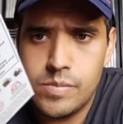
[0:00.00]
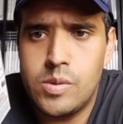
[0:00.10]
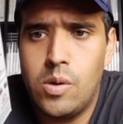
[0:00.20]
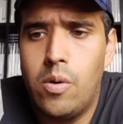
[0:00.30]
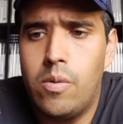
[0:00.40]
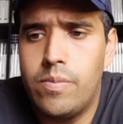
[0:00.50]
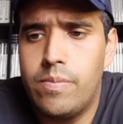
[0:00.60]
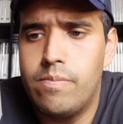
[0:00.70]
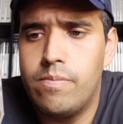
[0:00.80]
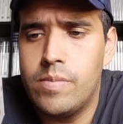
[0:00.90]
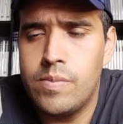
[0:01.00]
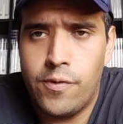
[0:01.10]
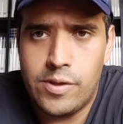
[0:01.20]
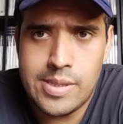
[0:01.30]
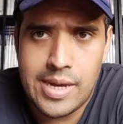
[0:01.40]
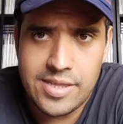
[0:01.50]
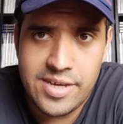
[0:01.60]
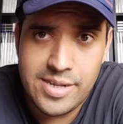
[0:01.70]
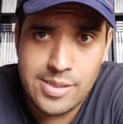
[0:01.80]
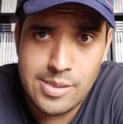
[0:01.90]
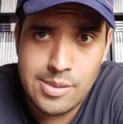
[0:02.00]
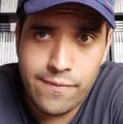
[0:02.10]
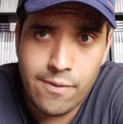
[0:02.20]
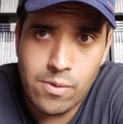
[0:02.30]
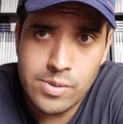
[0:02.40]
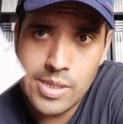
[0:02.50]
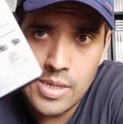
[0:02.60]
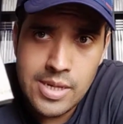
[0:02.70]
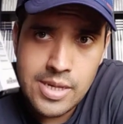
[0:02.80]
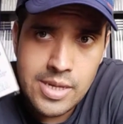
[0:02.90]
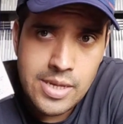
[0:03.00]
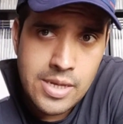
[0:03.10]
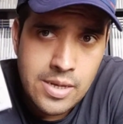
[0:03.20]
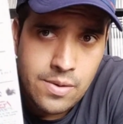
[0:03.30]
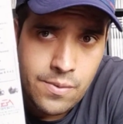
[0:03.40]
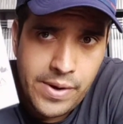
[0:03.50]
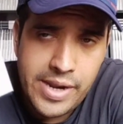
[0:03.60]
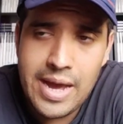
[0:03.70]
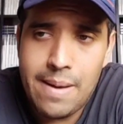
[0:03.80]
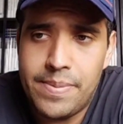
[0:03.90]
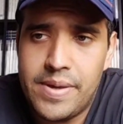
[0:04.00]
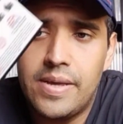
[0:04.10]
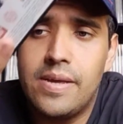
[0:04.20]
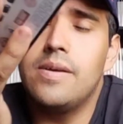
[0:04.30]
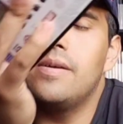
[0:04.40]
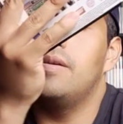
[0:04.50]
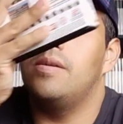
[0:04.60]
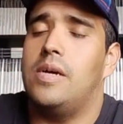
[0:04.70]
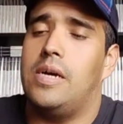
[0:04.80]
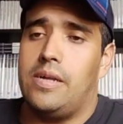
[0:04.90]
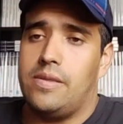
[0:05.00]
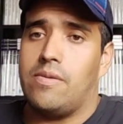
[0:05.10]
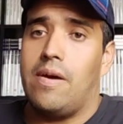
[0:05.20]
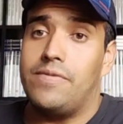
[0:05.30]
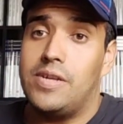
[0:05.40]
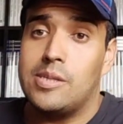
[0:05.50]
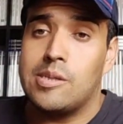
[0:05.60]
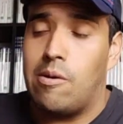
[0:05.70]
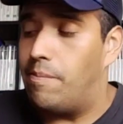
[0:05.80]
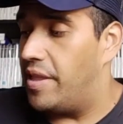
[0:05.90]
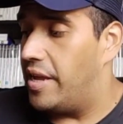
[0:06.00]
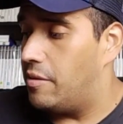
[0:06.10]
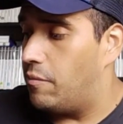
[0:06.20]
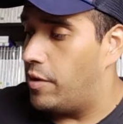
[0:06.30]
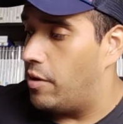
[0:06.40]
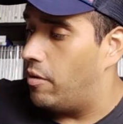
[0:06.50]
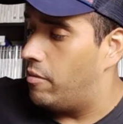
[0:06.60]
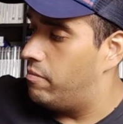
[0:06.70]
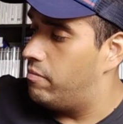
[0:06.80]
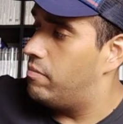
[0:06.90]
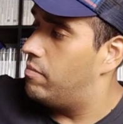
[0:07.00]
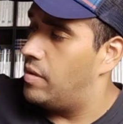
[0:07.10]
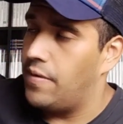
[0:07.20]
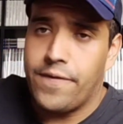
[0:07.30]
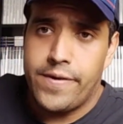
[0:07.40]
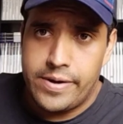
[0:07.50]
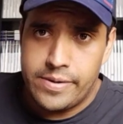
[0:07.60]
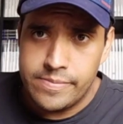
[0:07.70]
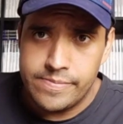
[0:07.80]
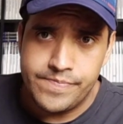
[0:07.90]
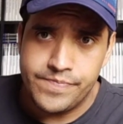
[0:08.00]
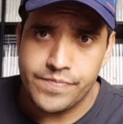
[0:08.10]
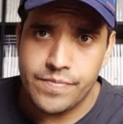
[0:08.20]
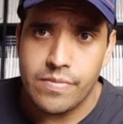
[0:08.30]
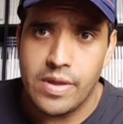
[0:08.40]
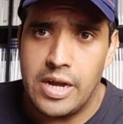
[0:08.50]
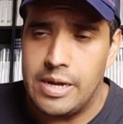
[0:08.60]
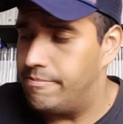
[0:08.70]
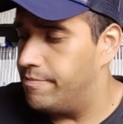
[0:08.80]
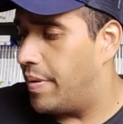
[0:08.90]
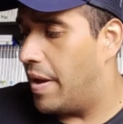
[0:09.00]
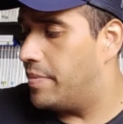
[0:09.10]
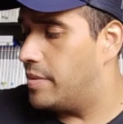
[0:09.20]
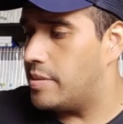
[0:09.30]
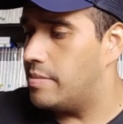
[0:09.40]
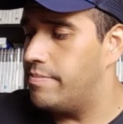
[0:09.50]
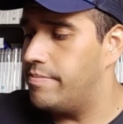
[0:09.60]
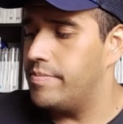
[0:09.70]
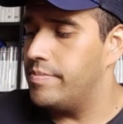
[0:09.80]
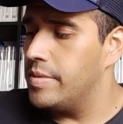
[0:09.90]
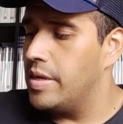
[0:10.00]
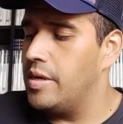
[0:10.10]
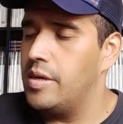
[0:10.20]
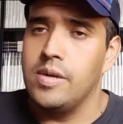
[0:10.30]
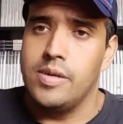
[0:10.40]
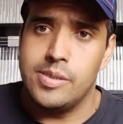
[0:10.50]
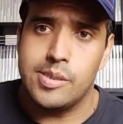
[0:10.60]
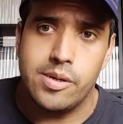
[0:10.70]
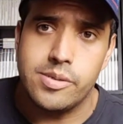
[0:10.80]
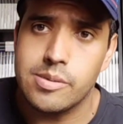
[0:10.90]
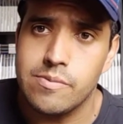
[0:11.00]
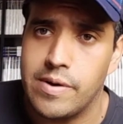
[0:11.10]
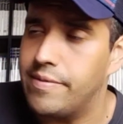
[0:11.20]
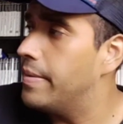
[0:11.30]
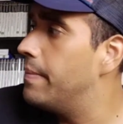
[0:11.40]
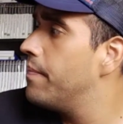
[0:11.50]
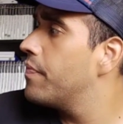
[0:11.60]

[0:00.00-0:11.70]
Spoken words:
So for the Sega Genesis, of course, really happy to have this complete with all different papers, inserts, whatever.